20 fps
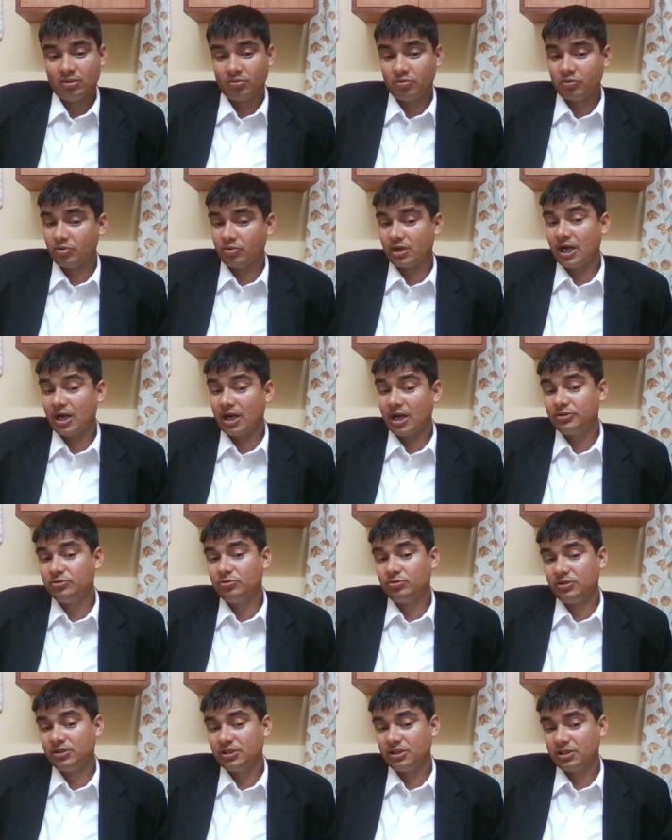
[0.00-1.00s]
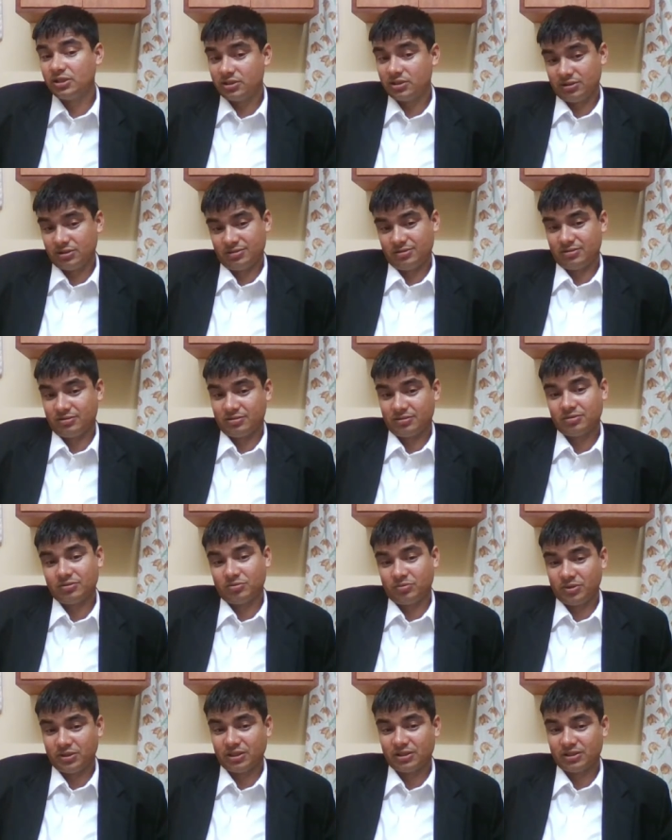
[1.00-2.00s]
for adjudication,
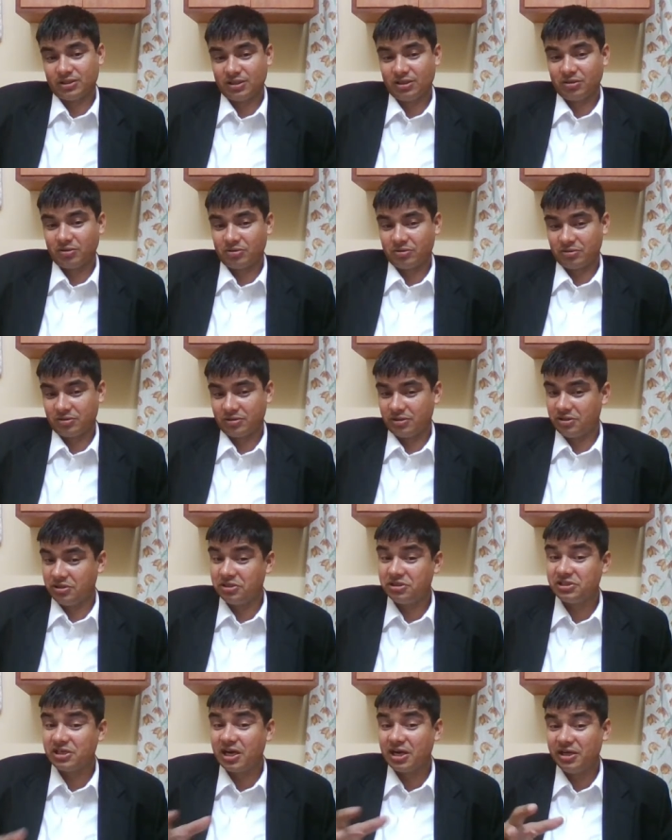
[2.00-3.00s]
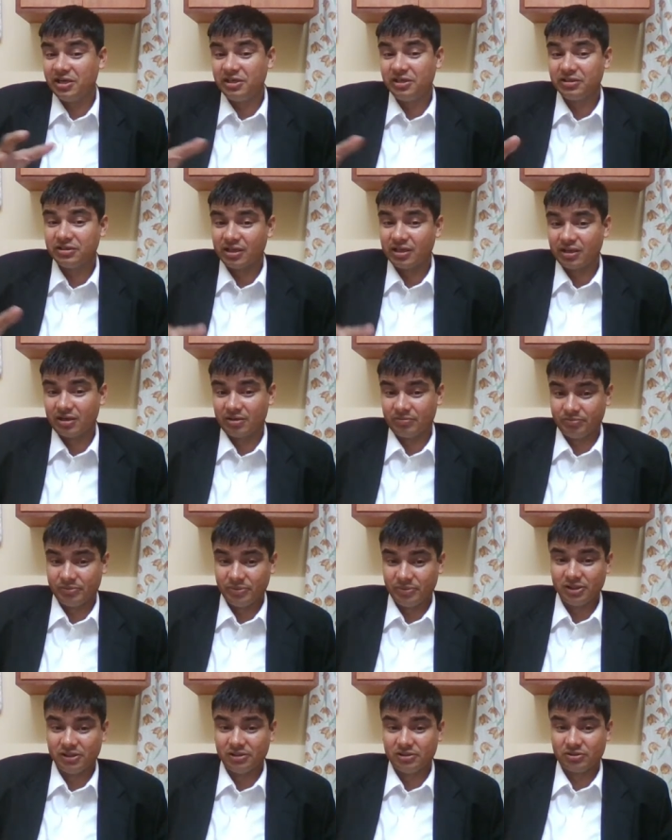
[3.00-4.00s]
we can say, or the deciding their
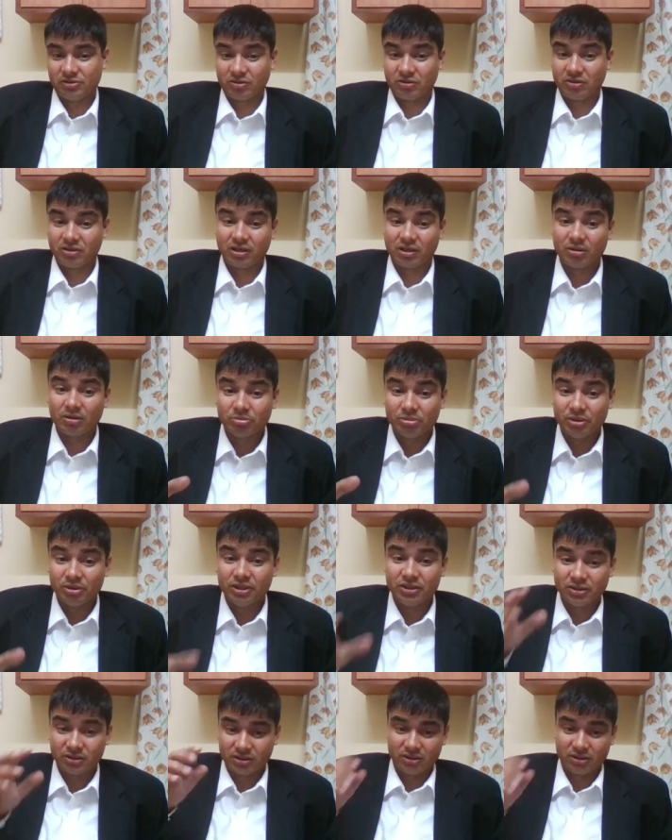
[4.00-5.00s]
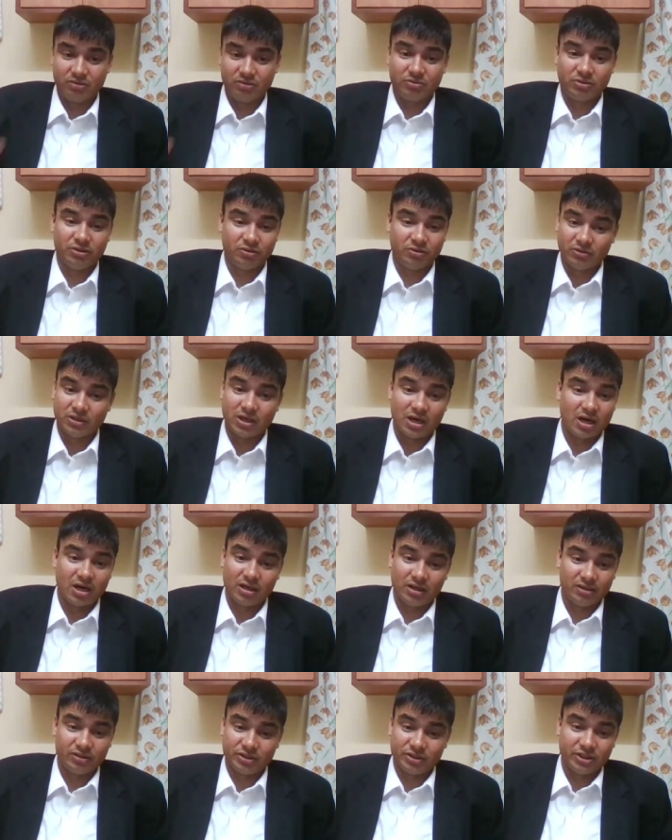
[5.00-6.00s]
appeals or the complaints given to
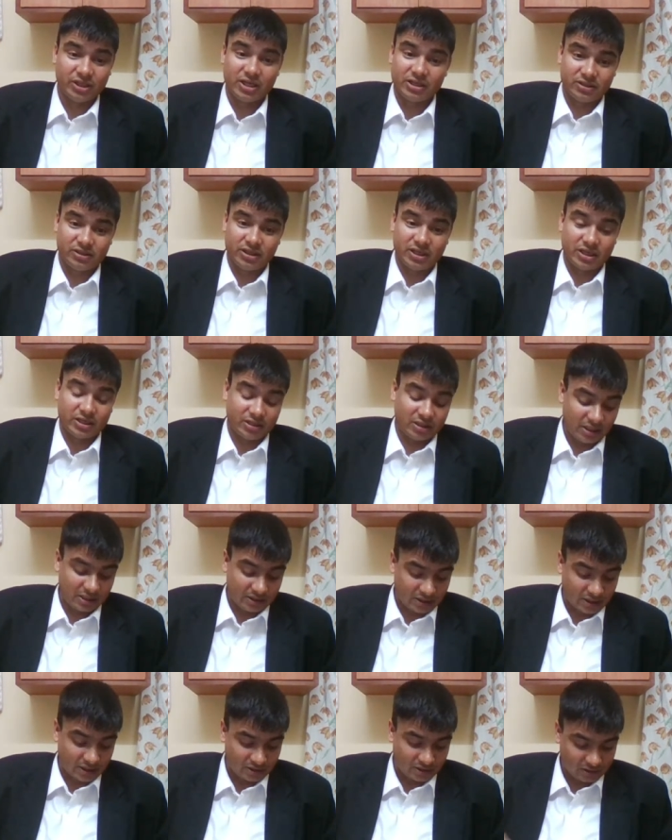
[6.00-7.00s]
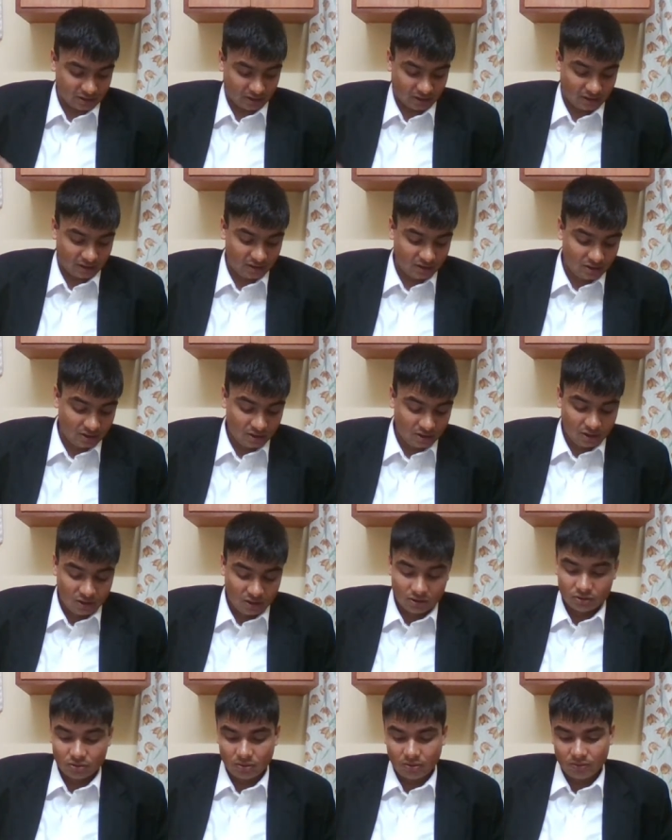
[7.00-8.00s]
the CIC, SIC.
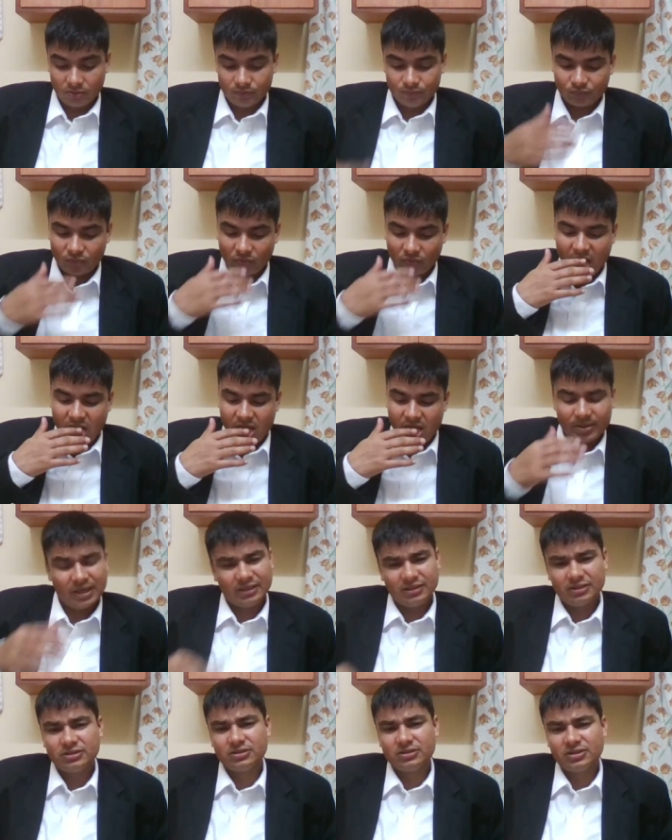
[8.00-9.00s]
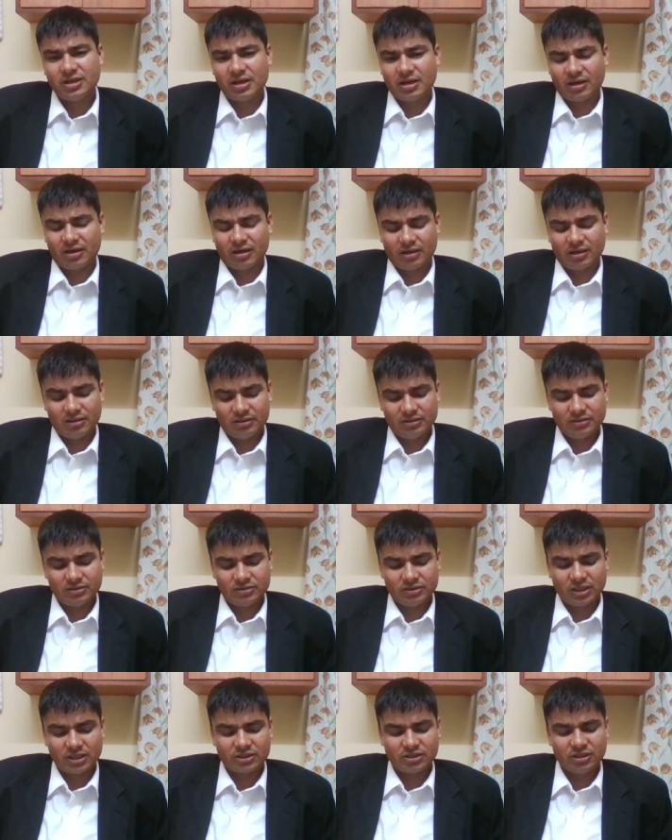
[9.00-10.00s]
So that is there.
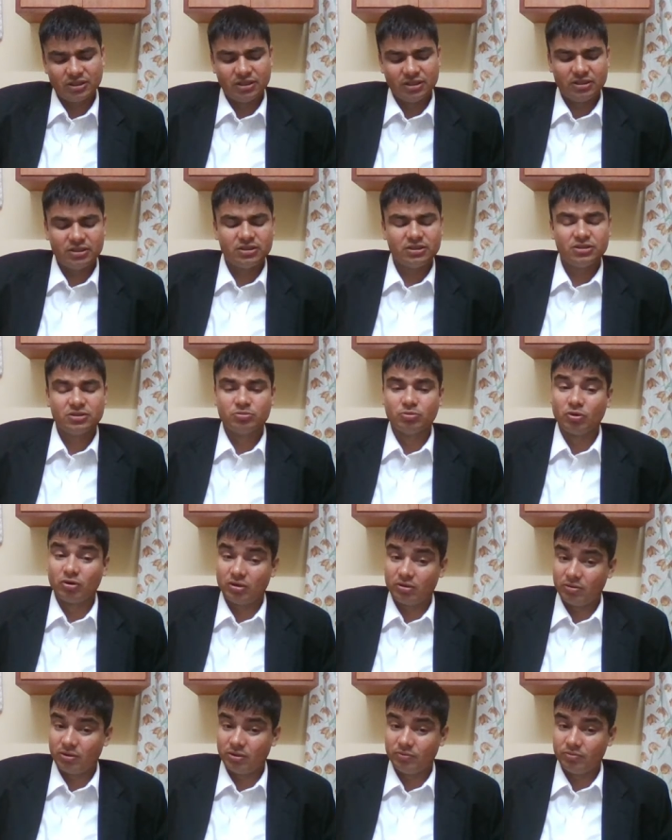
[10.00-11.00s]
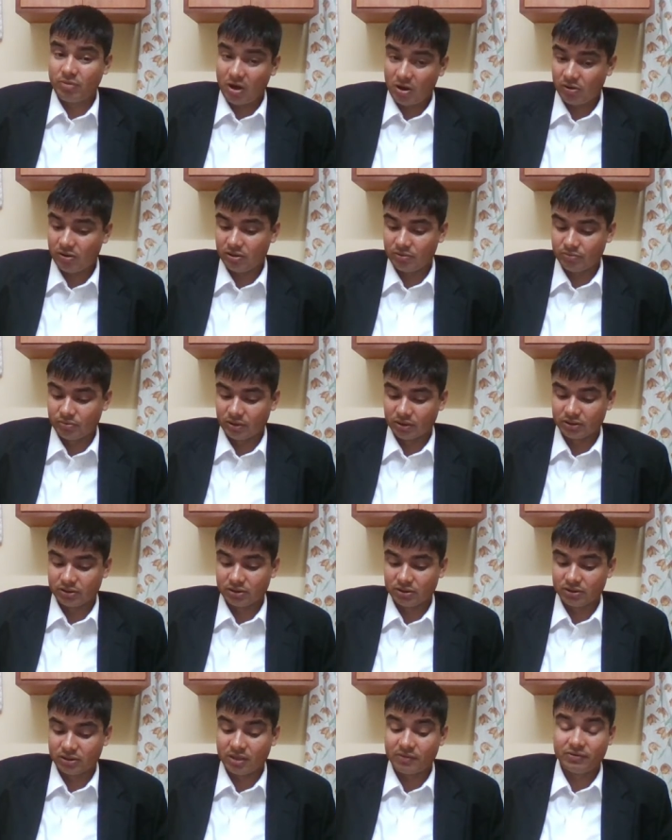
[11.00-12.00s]
Section 18 is more about power and
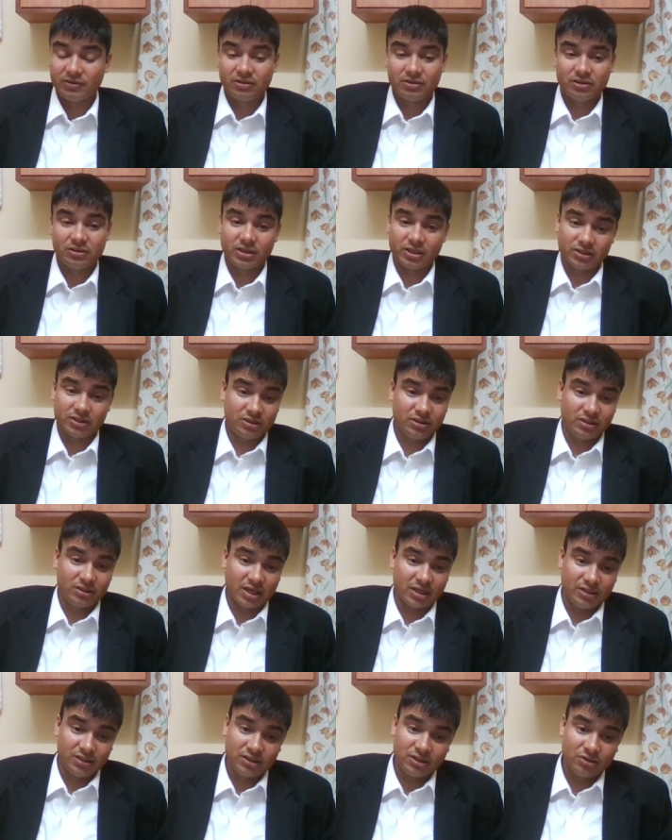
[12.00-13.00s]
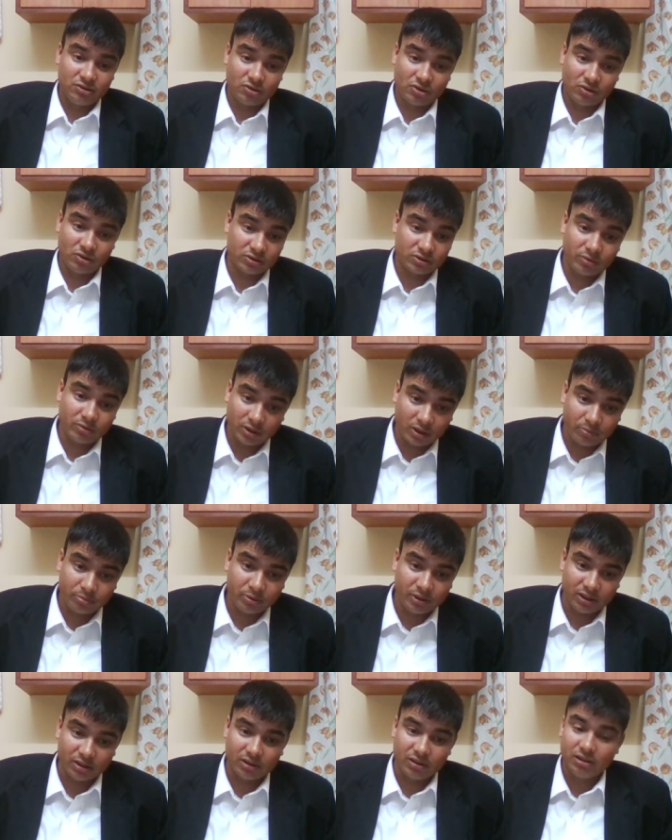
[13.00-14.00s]
function. Section 19 talks about
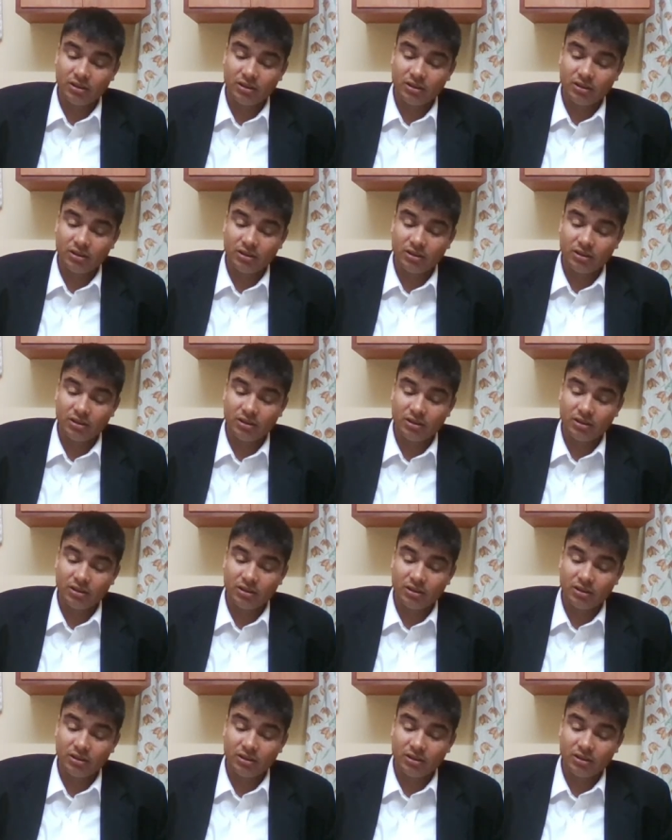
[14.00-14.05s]
appeal.